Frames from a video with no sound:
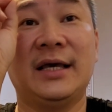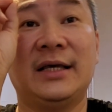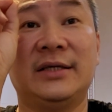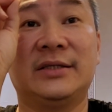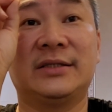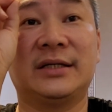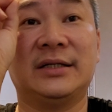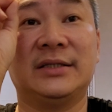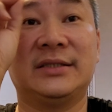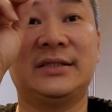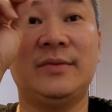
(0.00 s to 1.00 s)
is a
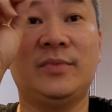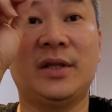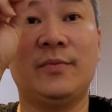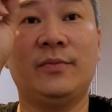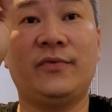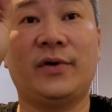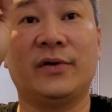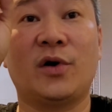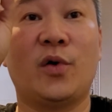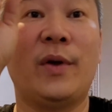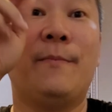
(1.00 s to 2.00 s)
symptom for the
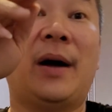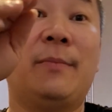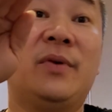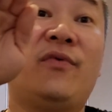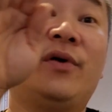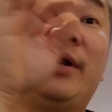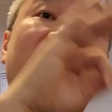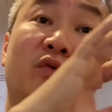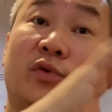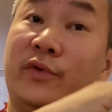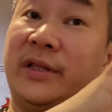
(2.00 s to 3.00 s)
COVID, but before that
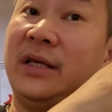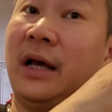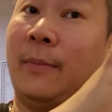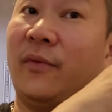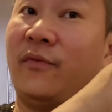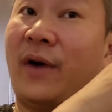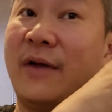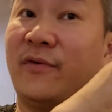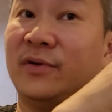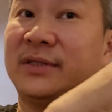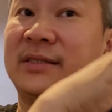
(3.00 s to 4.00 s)
you already about
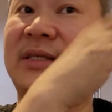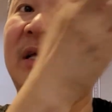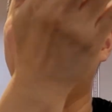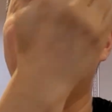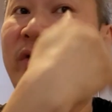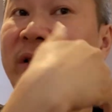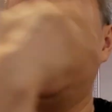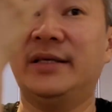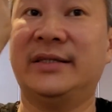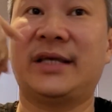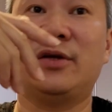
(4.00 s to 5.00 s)
5 or 6 days, you already
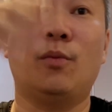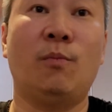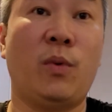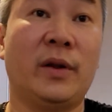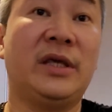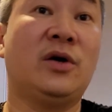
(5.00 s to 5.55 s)
inside your body